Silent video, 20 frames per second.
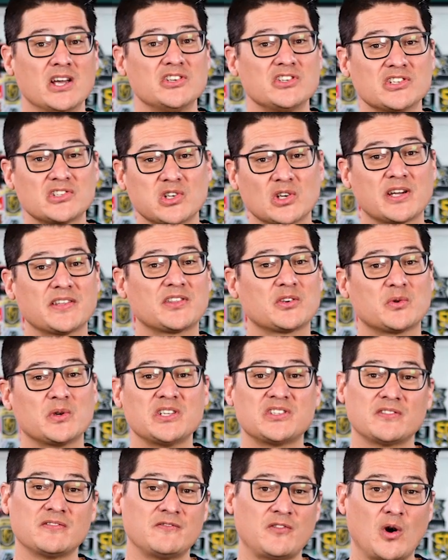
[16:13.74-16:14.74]
Just look at the
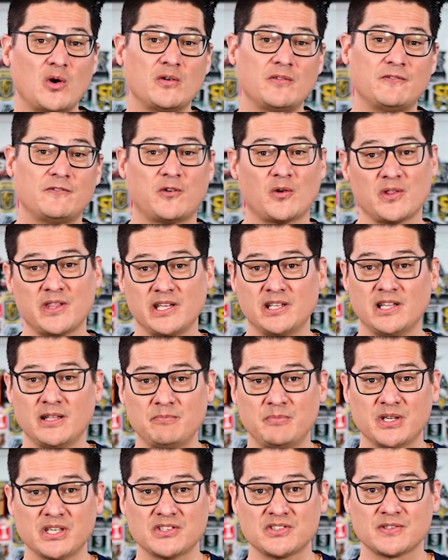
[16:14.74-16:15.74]
recent vote for the
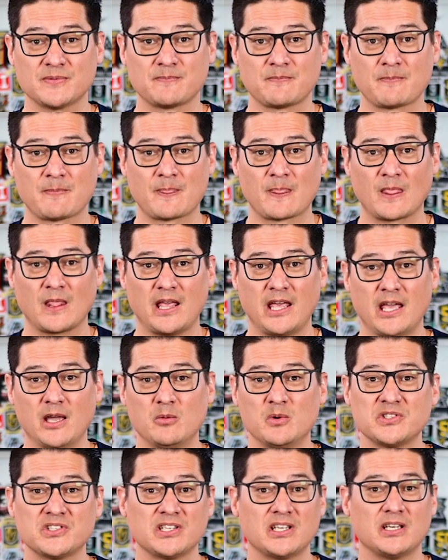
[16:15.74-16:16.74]
Olympics. It
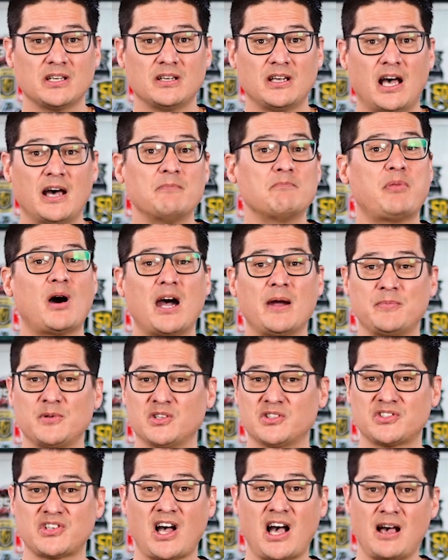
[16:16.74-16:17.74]
was an
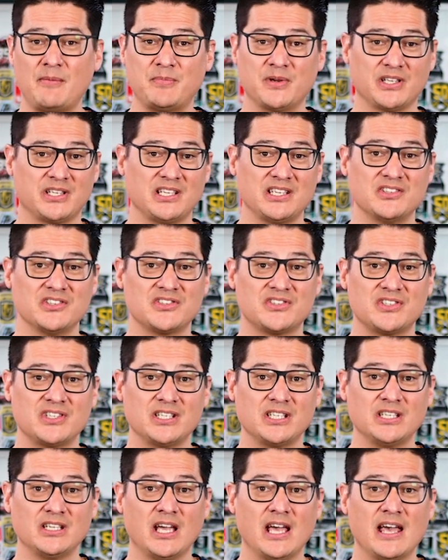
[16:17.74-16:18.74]
unpopular topic in the
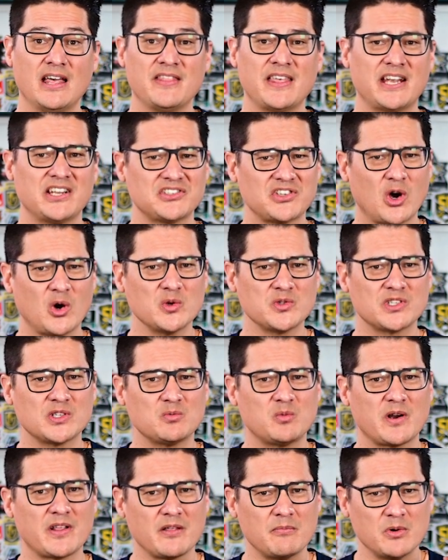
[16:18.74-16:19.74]
city that has
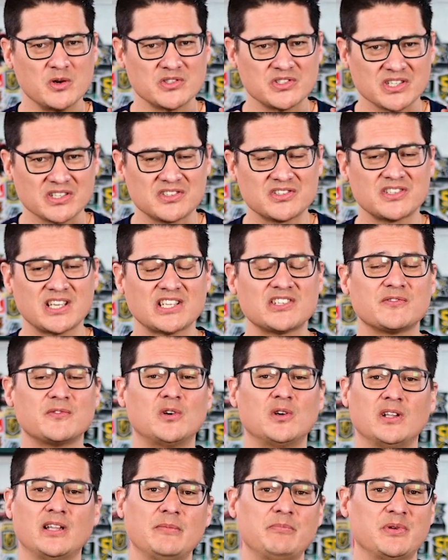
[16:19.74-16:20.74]
hosted one of the most
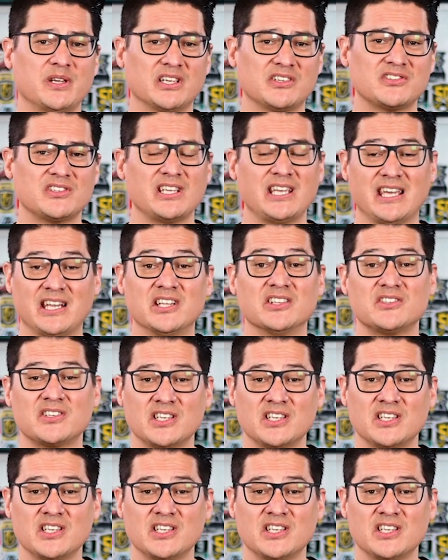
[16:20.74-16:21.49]
successful Olympics in its